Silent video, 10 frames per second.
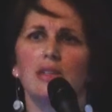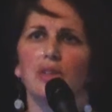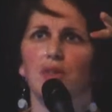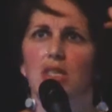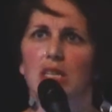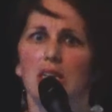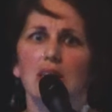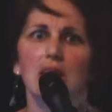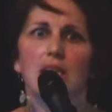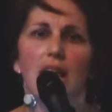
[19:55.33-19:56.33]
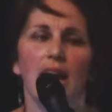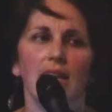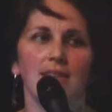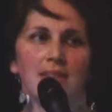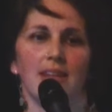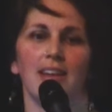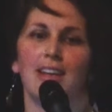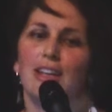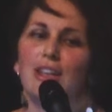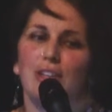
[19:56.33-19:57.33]
Is Christina in this class? And
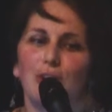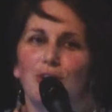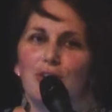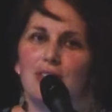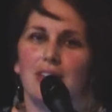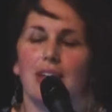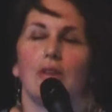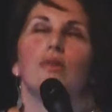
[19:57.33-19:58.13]
little Christina,